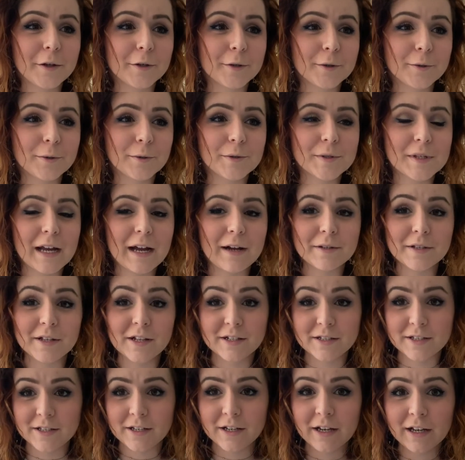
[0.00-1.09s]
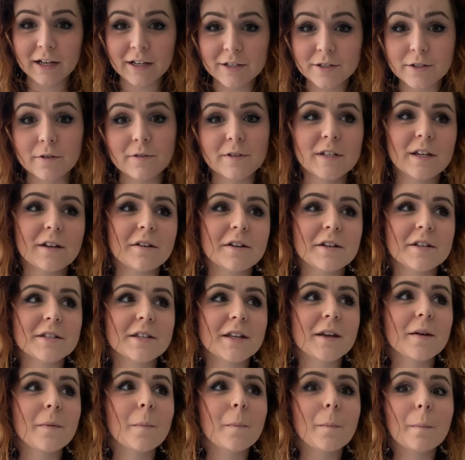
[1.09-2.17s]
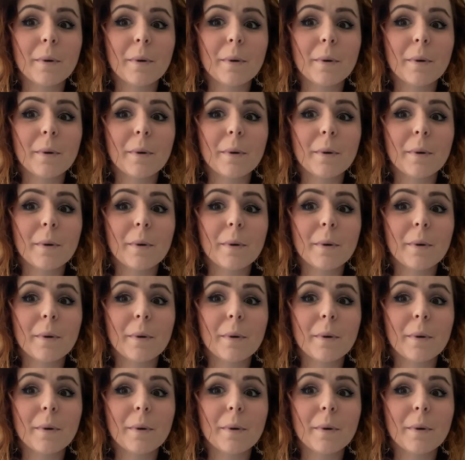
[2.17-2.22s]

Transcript: Hogwarts houses so seriously,